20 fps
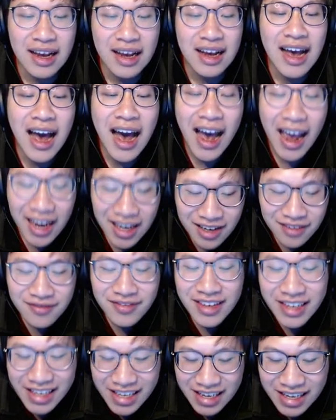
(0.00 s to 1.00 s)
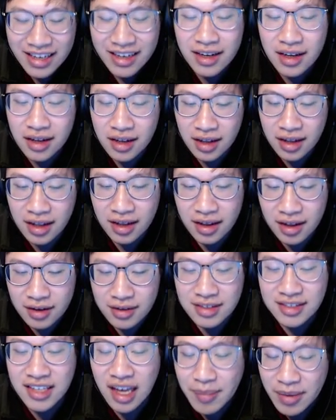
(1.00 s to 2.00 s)
kind of need
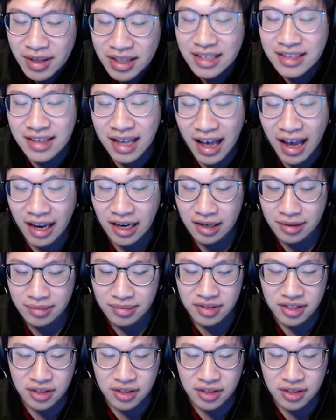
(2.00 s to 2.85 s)
some of these items.